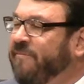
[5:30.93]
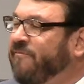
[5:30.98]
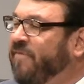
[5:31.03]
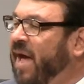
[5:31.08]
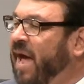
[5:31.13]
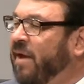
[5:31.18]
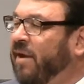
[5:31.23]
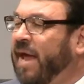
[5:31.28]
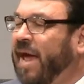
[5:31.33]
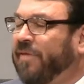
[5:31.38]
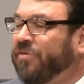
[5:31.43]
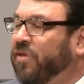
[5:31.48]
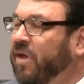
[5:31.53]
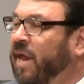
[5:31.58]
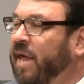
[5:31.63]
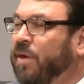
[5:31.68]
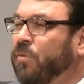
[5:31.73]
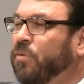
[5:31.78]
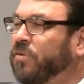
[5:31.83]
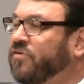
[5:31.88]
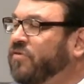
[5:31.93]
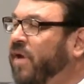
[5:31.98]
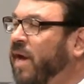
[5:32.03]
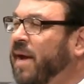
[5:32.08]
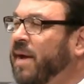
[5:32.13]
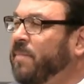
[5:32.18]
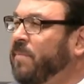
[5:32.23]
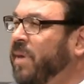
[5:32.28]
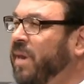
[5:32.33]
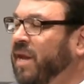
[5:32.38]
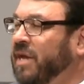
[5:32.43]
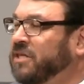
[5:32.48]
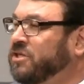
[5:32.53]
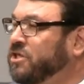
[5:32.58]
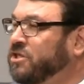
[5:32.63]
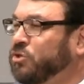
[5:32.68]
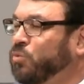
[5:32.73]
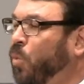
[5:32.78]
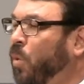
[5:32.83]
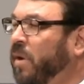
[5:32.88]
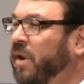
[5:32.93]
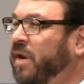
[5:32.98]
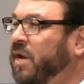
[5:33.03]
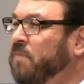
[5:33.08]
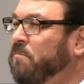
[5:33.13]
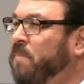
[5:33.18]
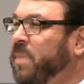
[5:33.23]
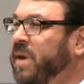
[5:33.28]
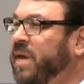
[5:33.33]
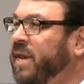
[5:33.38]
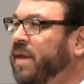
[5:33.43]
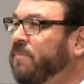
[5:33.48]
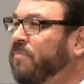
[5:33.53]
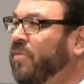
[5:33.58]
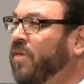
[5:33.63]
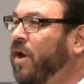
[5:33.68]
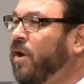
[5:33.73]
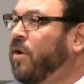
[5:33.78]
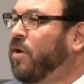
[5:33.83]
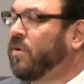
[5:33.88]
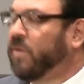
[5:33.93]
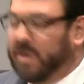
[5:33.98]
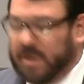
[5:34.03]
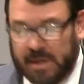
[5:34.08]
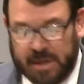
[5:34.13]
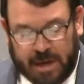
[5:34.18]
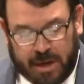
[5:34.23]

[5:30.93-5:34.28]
he found out that he was coming and just wanted to meet him there.